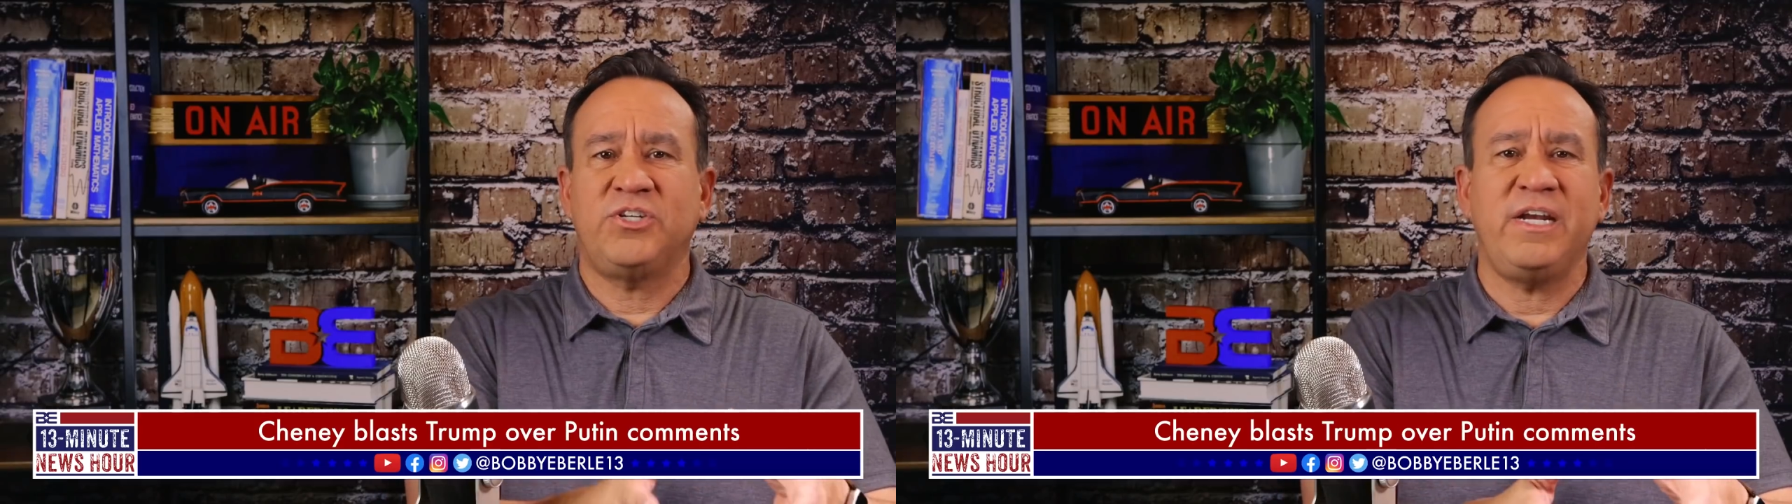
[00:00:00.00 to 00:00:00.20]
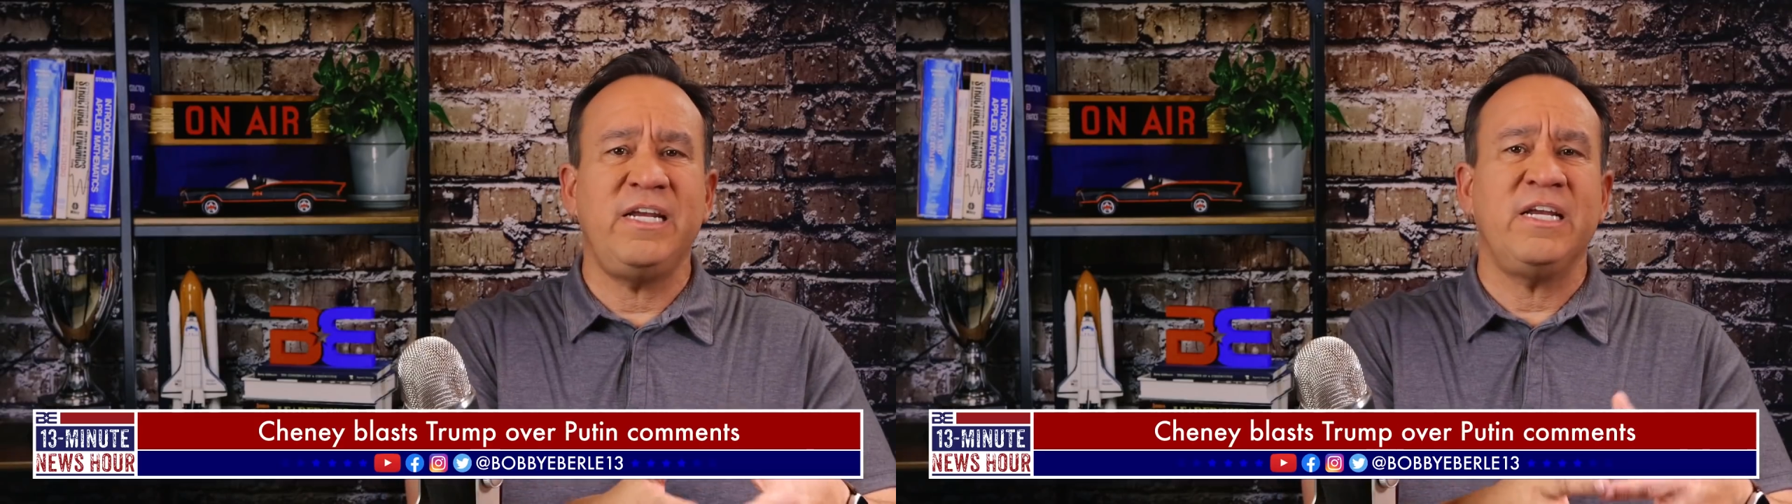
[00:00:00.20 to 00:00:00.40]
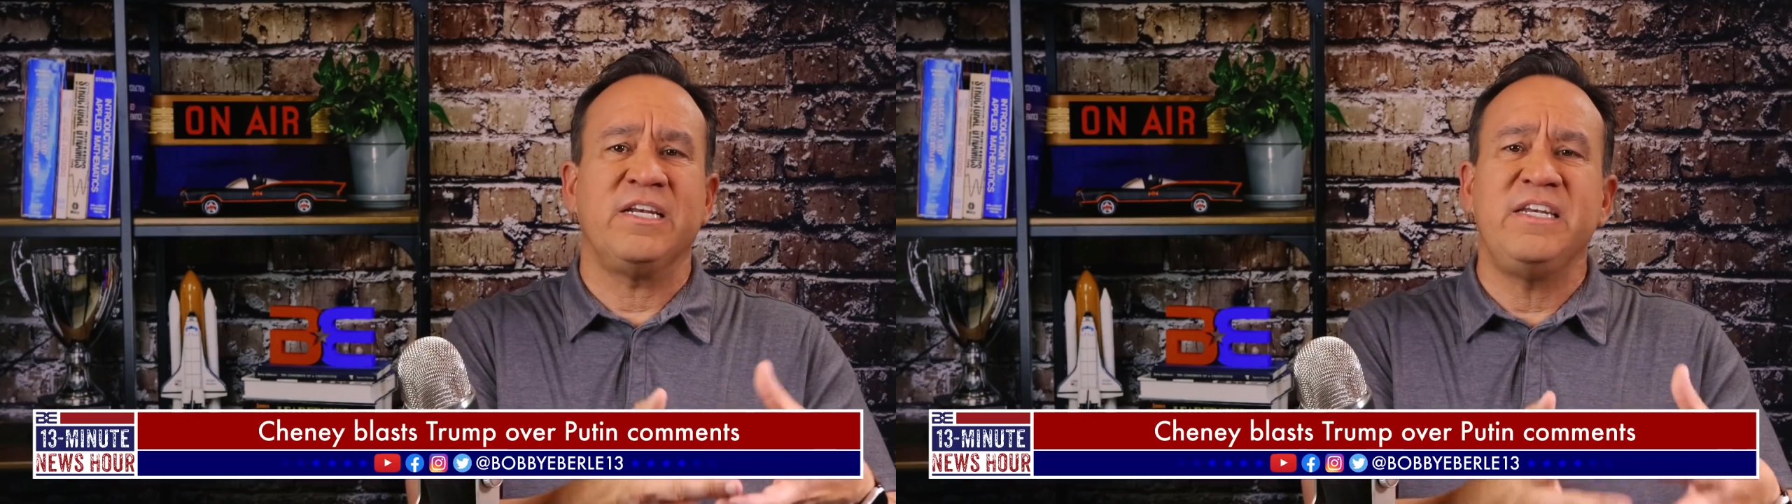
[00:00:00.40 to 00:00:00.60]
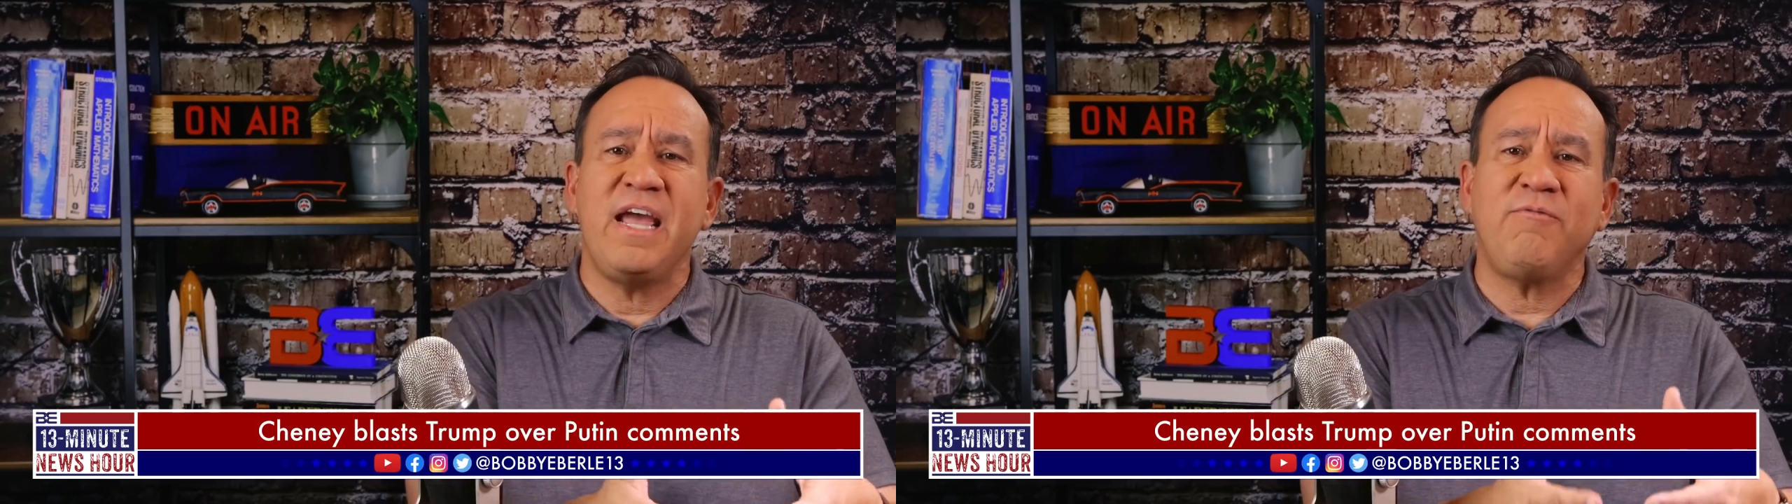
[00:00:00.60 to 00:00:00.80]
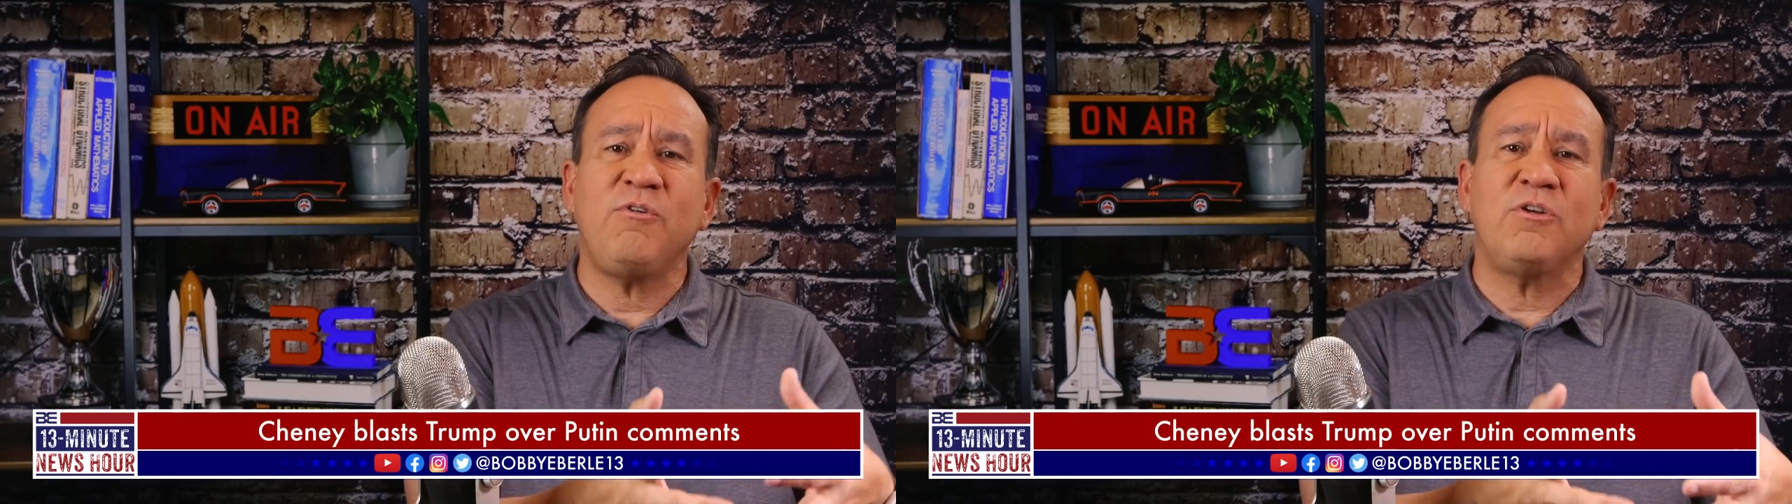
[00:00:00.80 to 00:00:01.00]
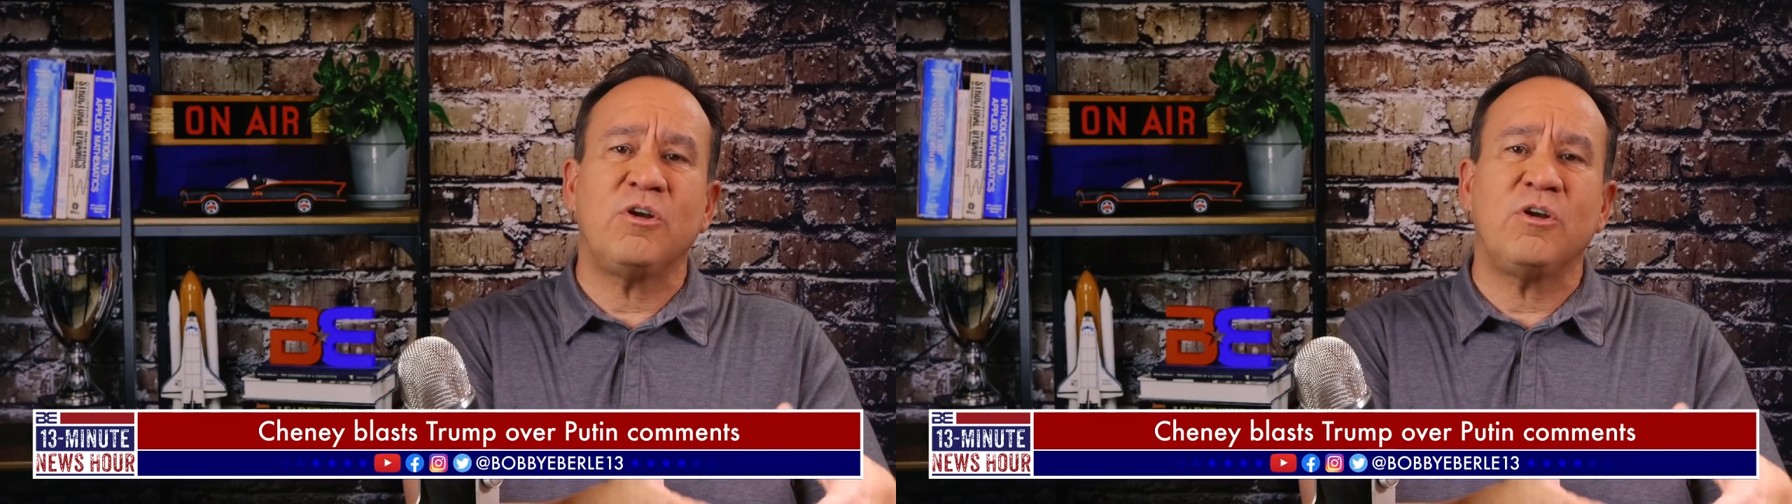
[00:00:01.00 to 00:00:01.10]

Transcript: Cheney never